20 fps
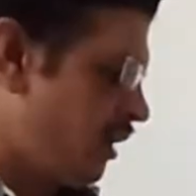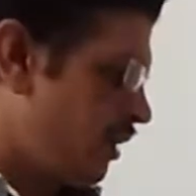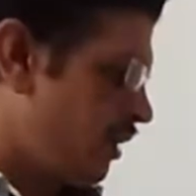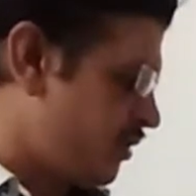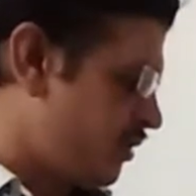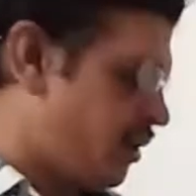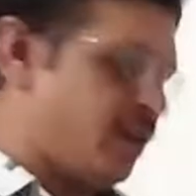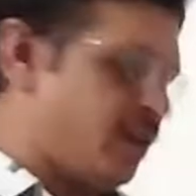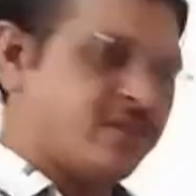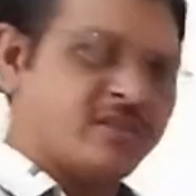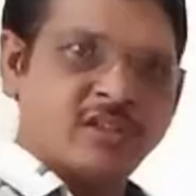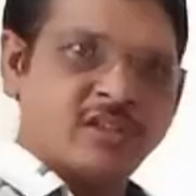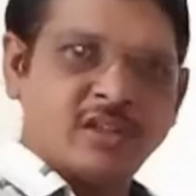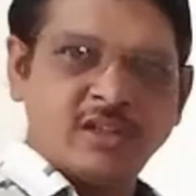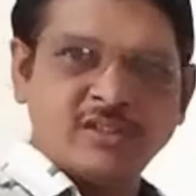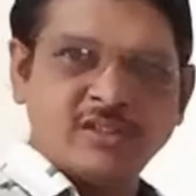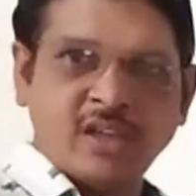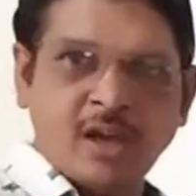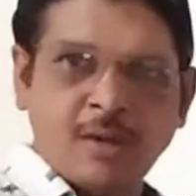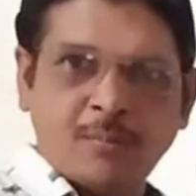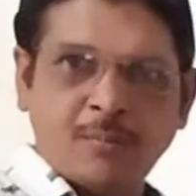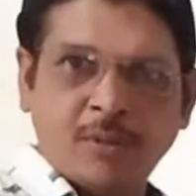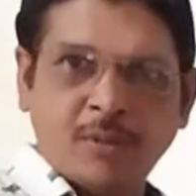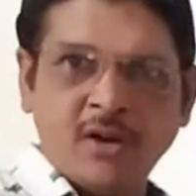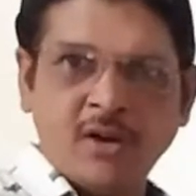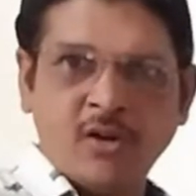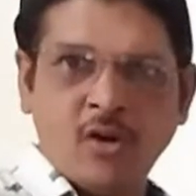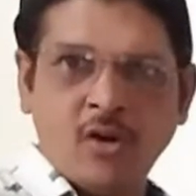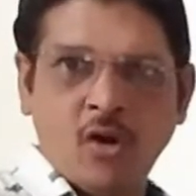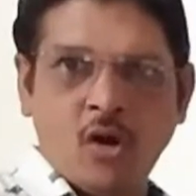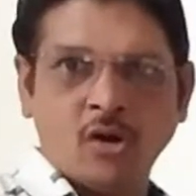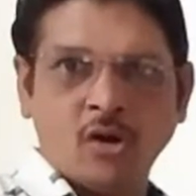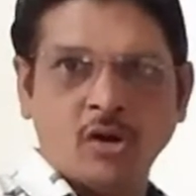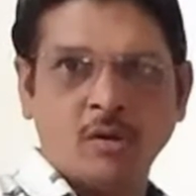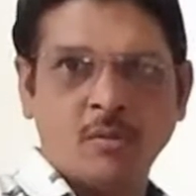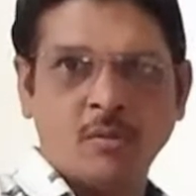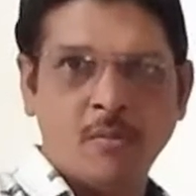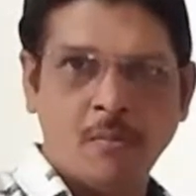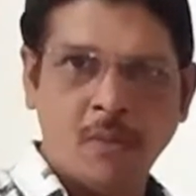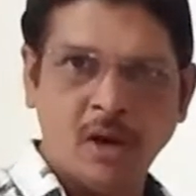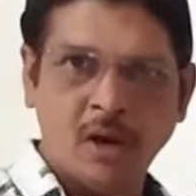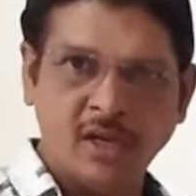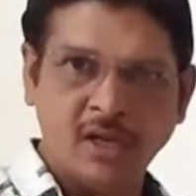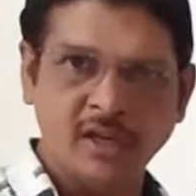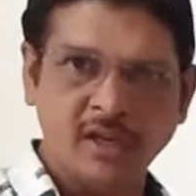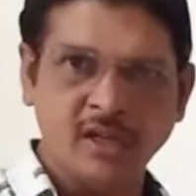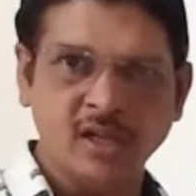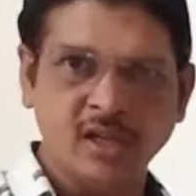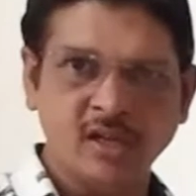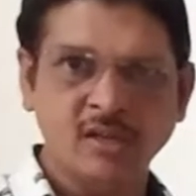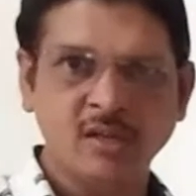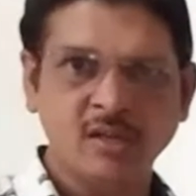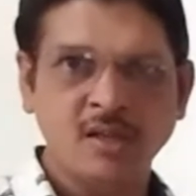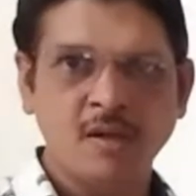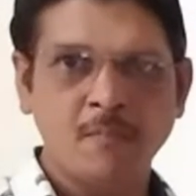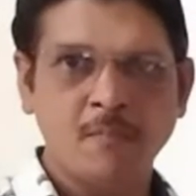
stress is applied on material